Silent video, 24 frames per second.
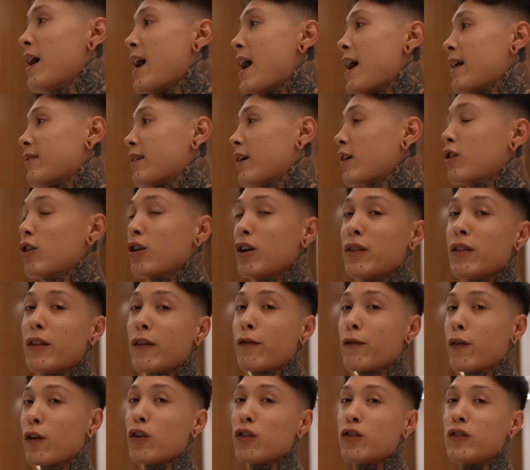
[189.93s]
as I could the
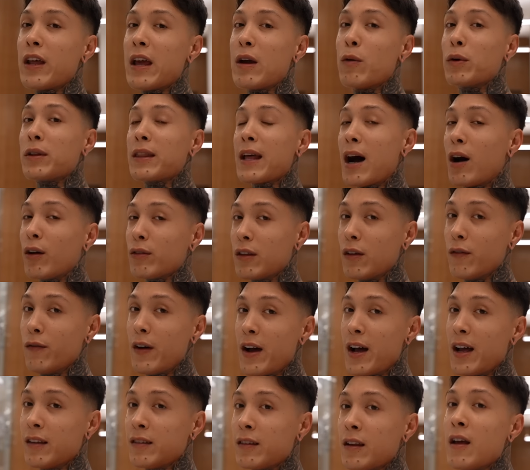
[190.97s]
first day without the
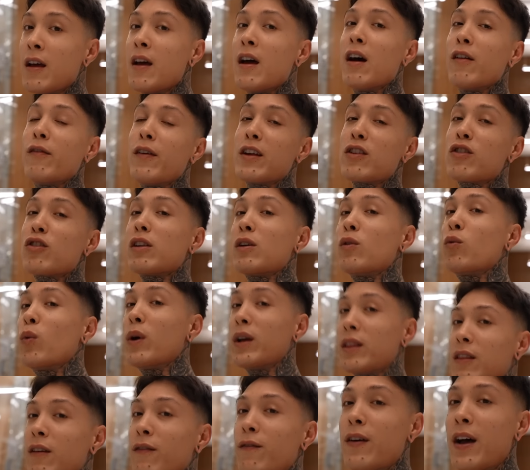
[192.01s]
vest, eventually
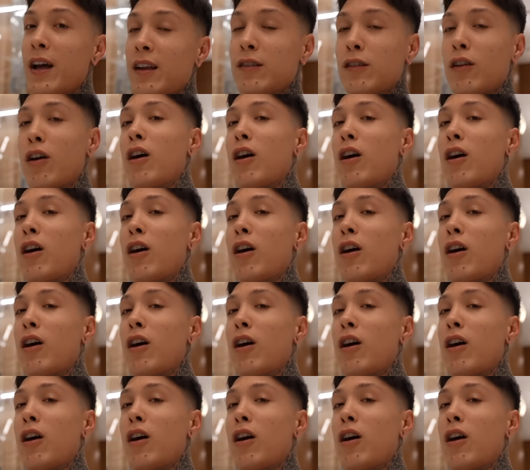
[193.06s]
with the vest